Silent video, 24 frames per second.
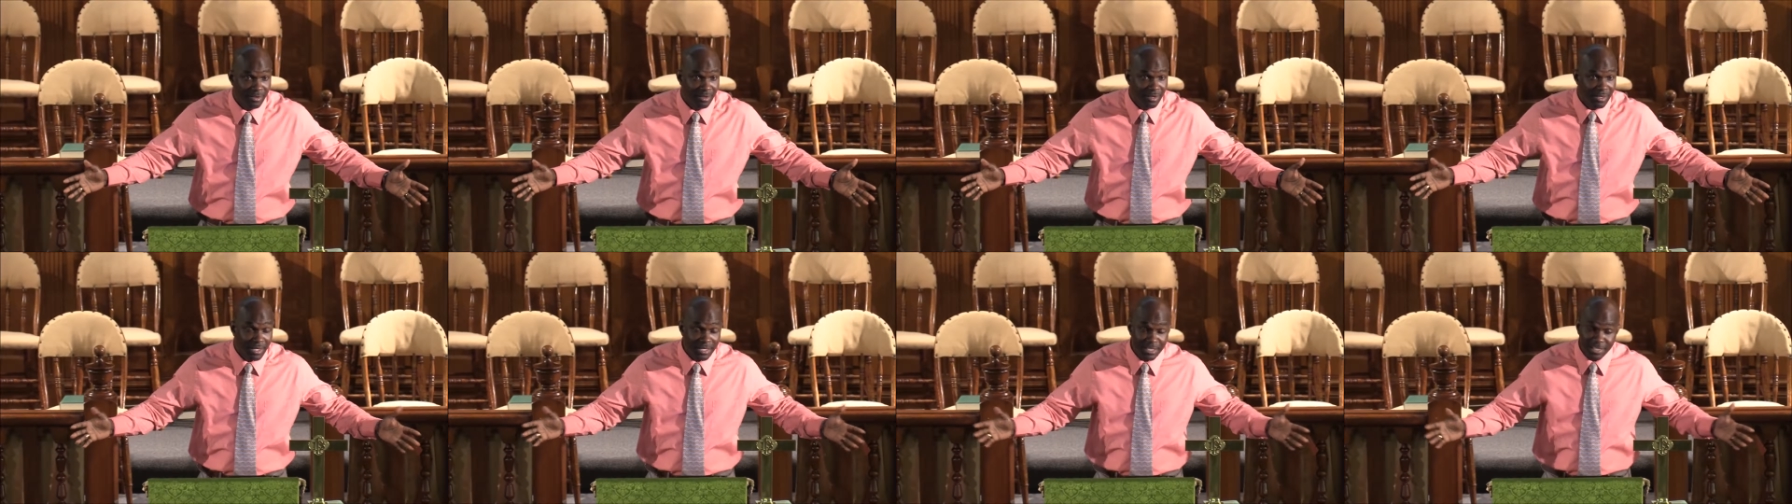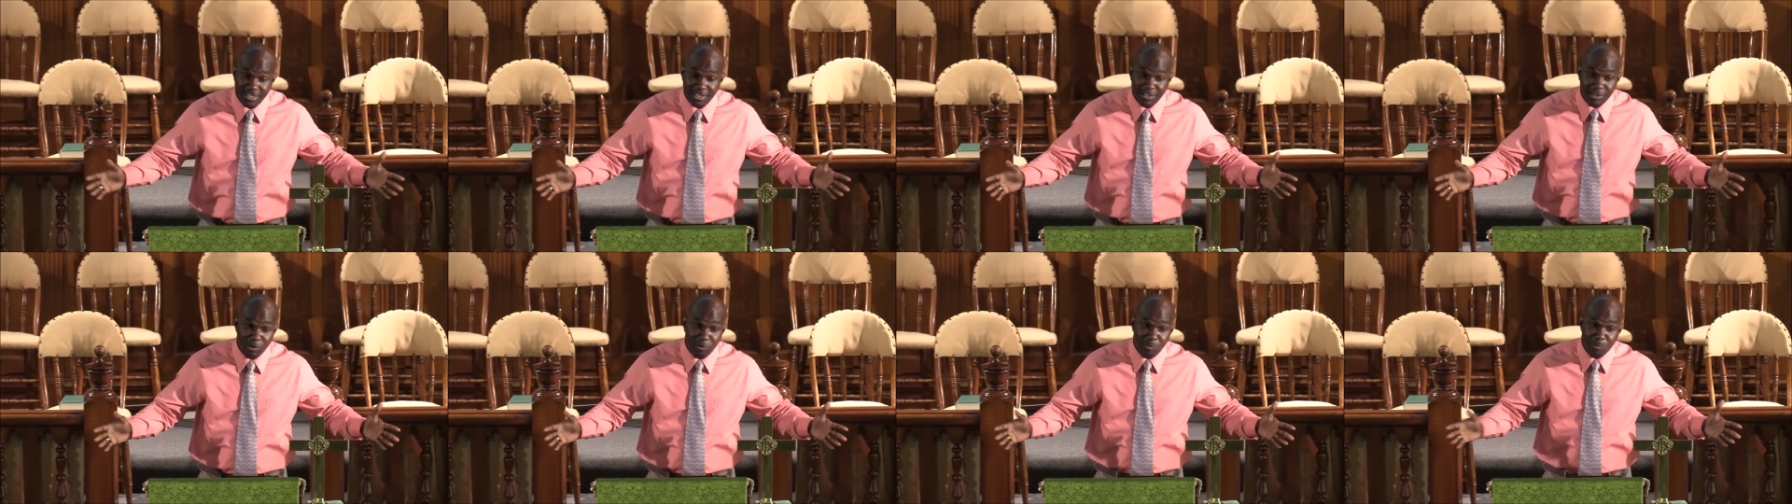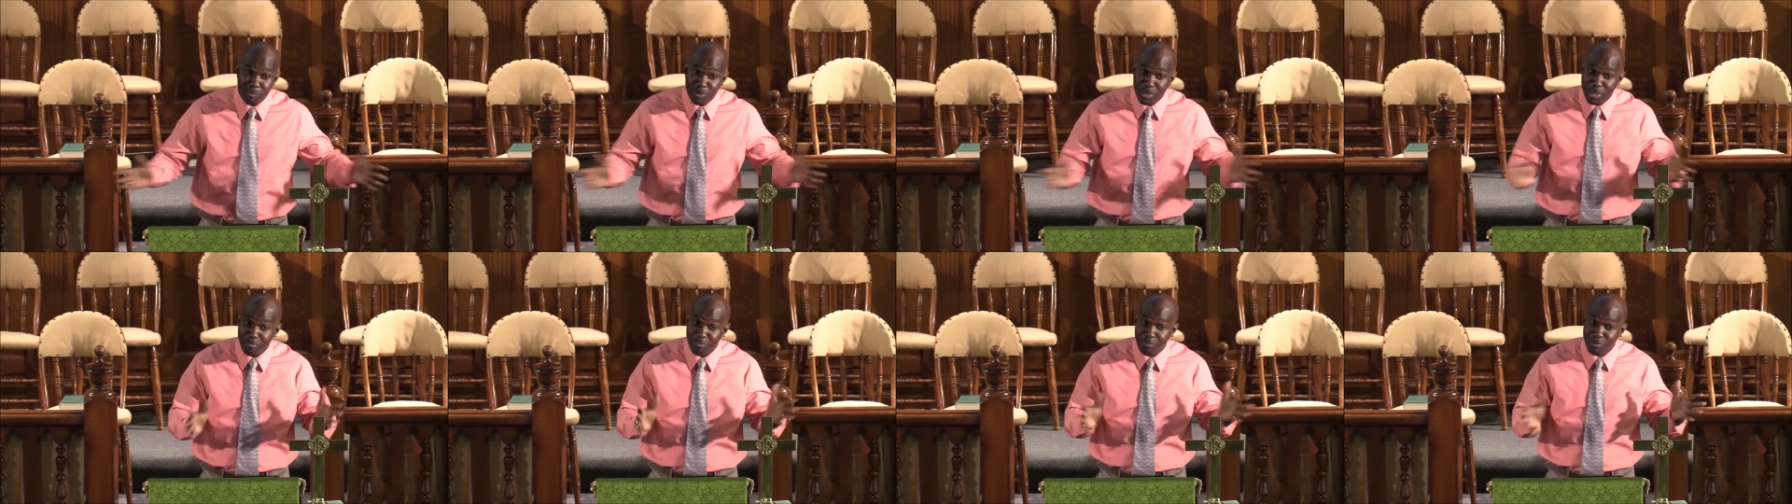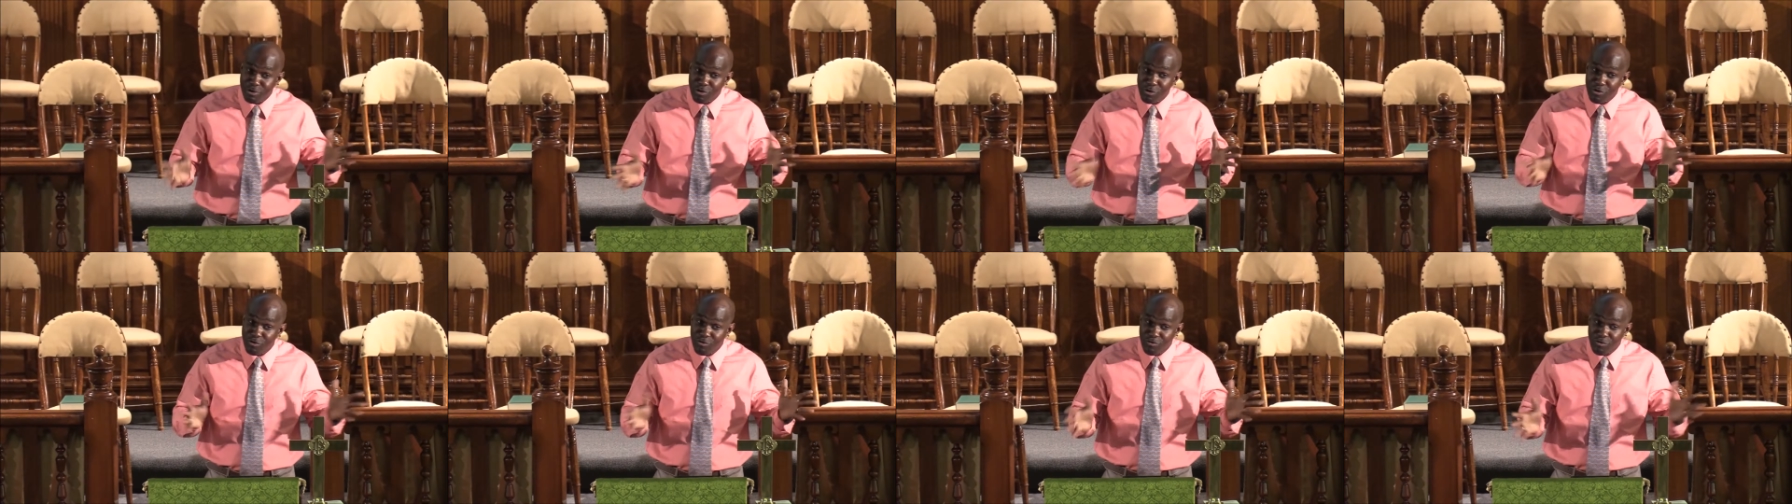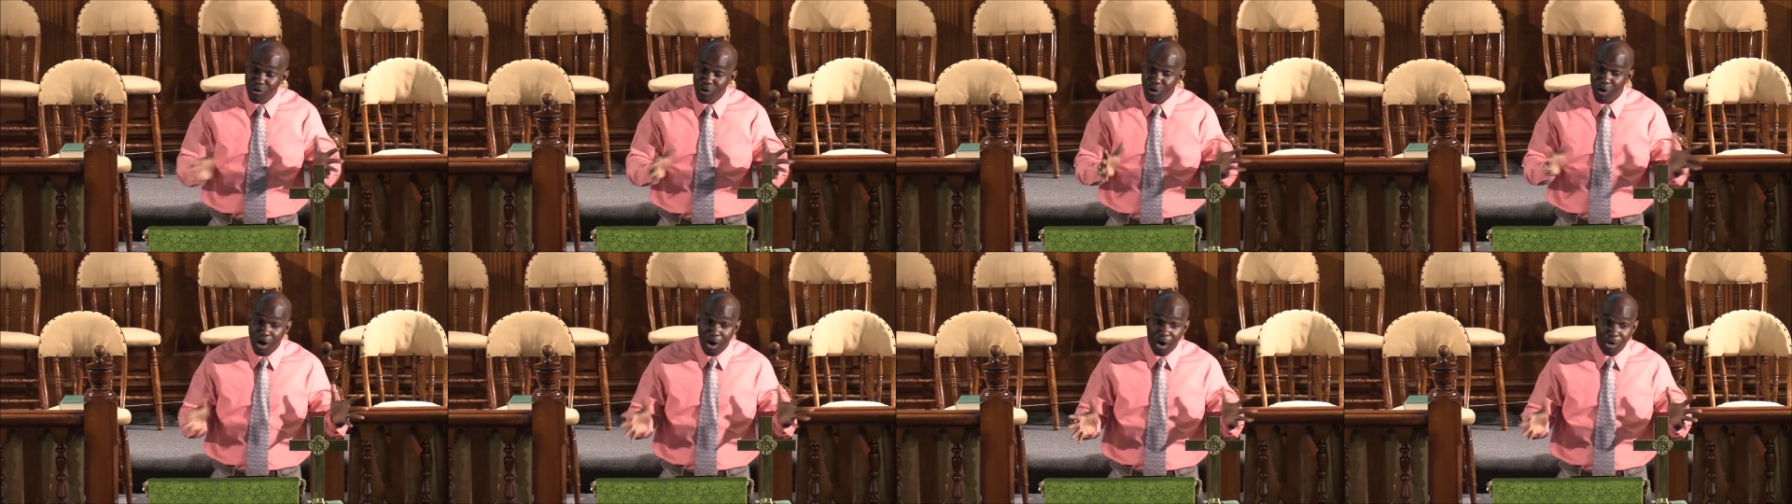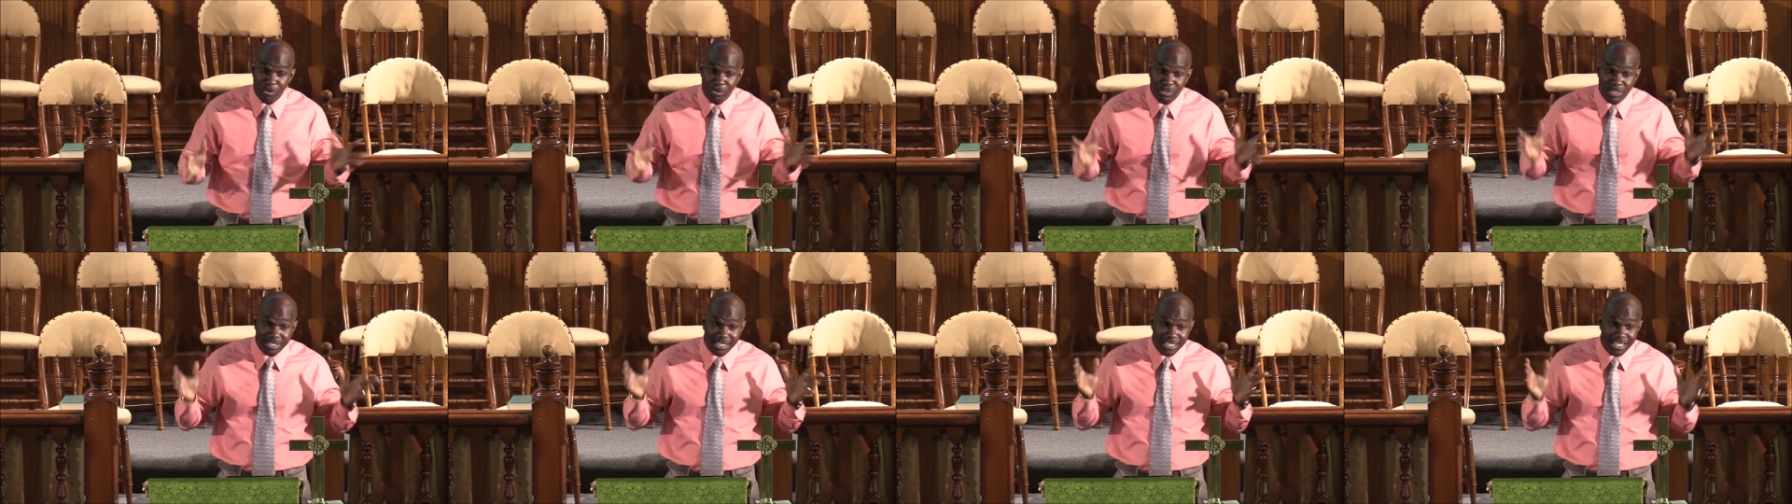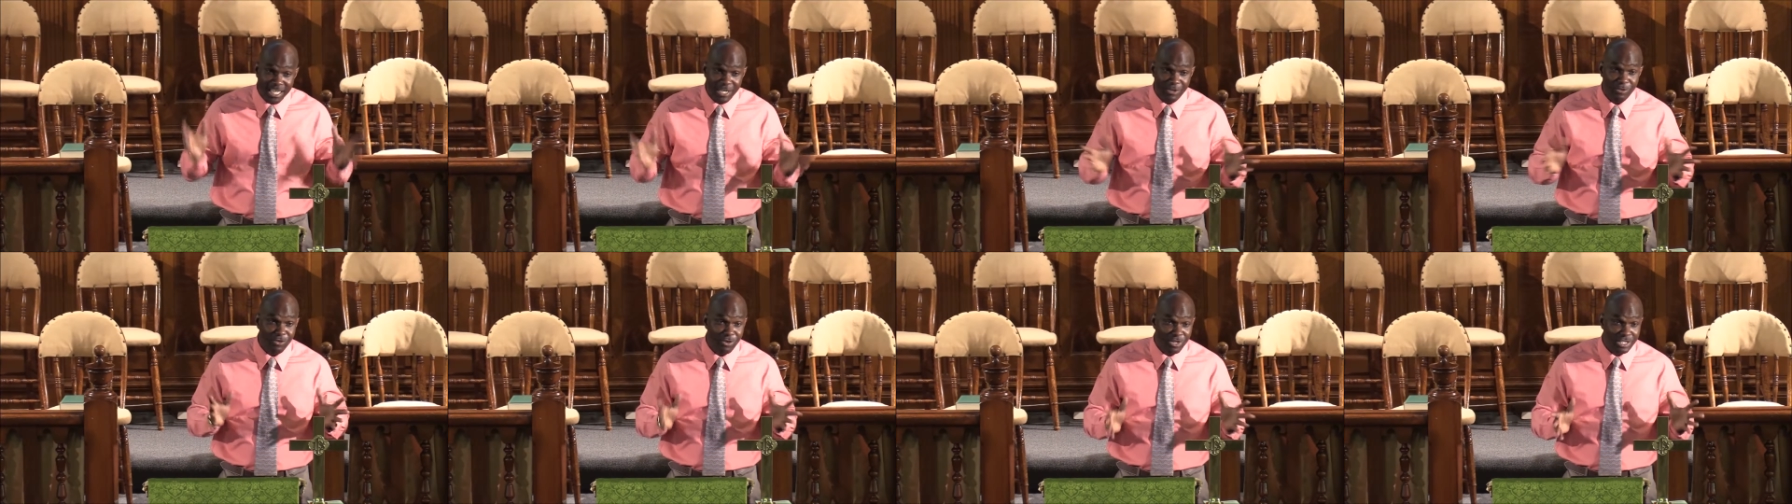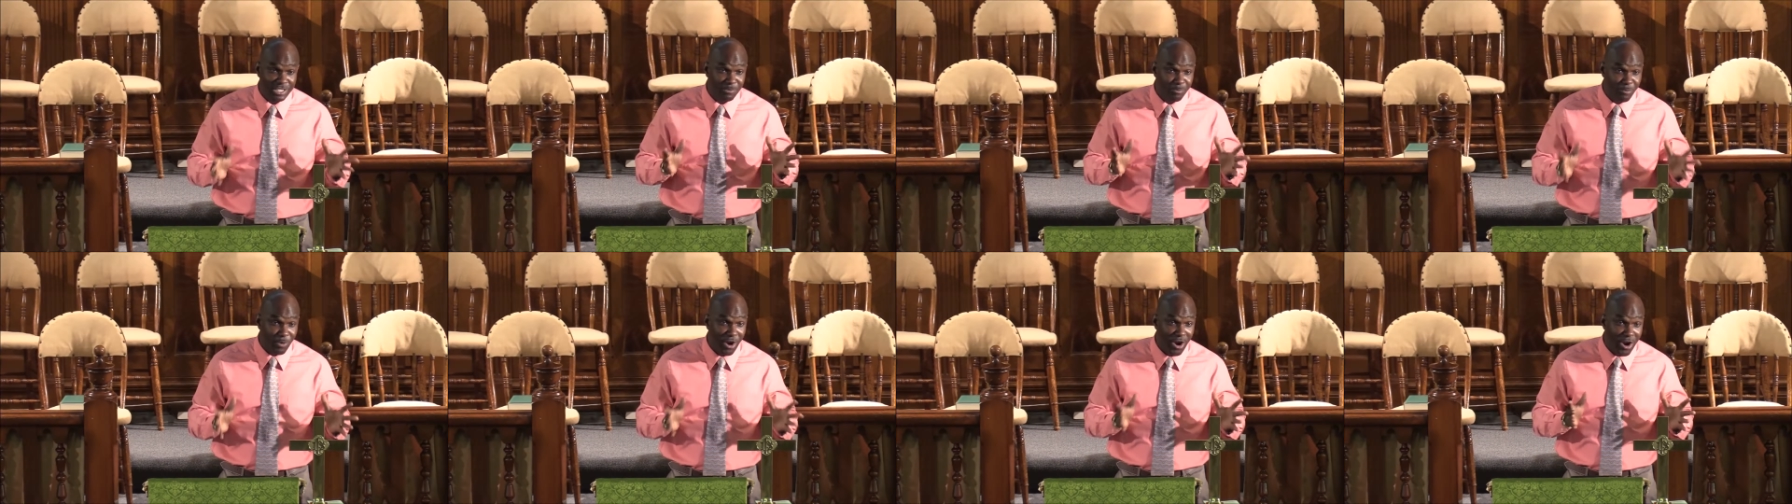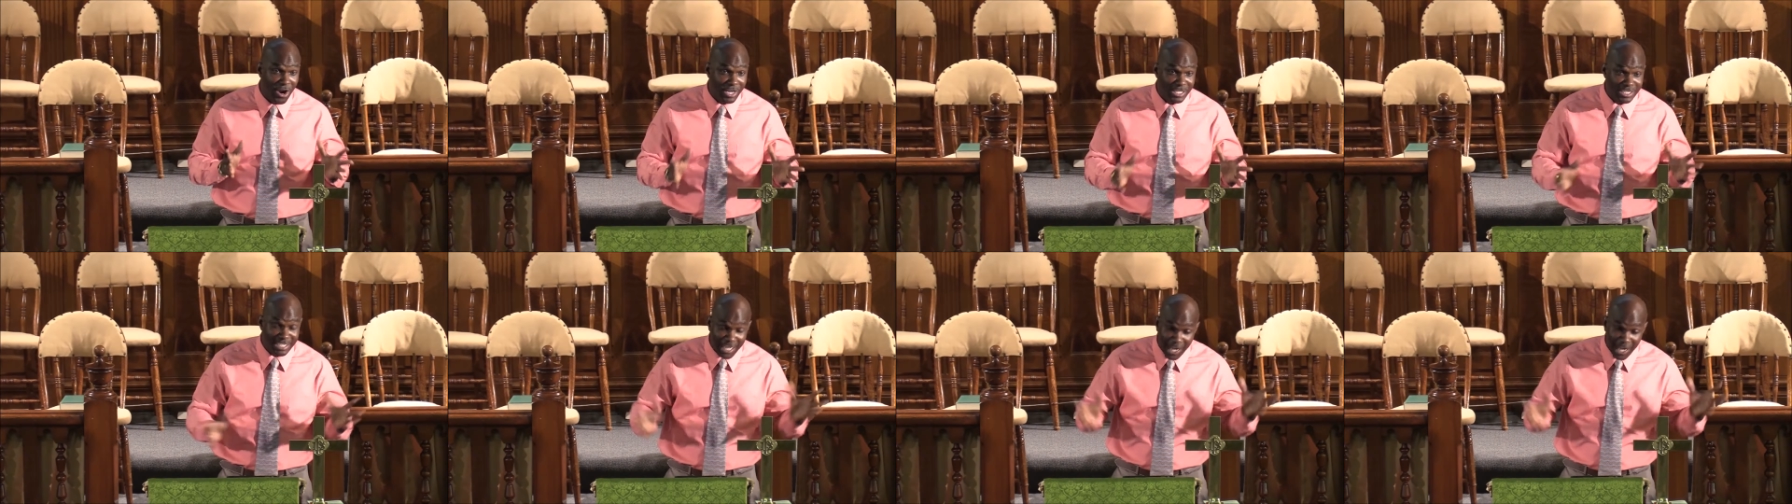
Listen, people don't know how serious prayer is,